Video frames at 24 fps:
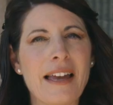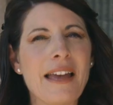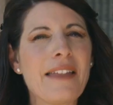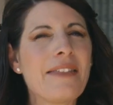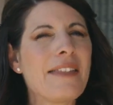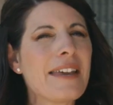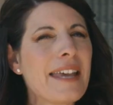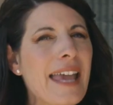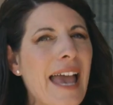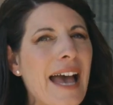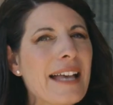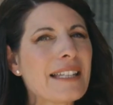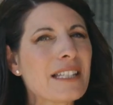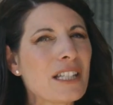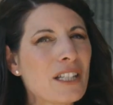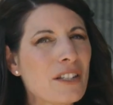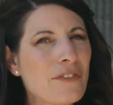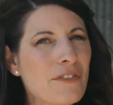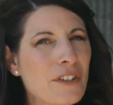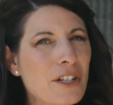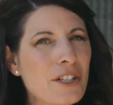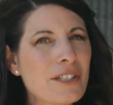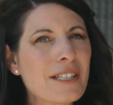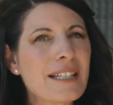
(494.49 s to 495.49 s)
The gas is
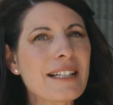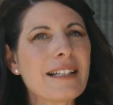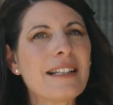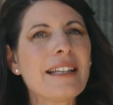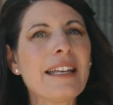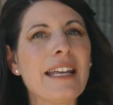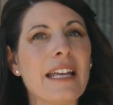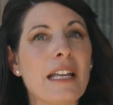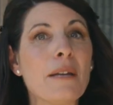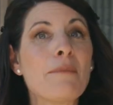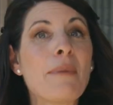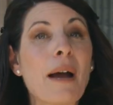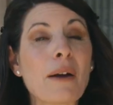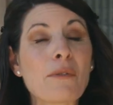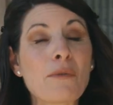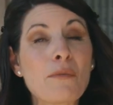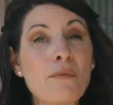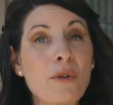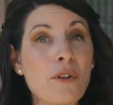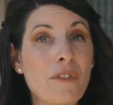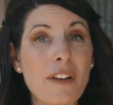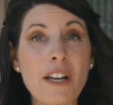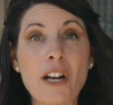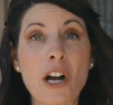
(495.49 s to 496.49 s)
first cleaned by
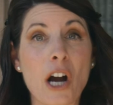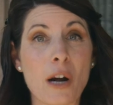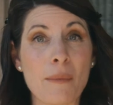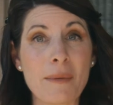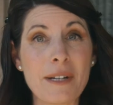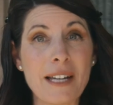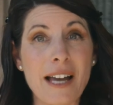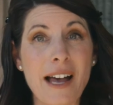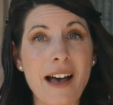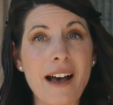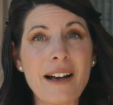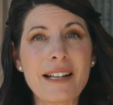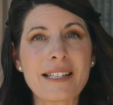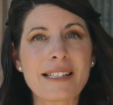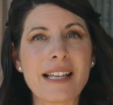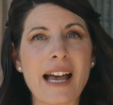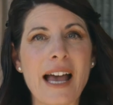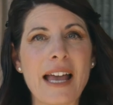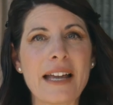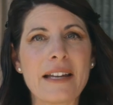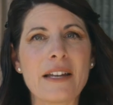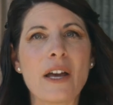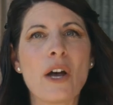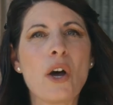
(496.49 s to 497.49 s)
removing carbon
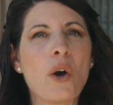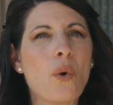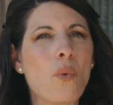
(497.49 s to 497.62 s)
dioxide,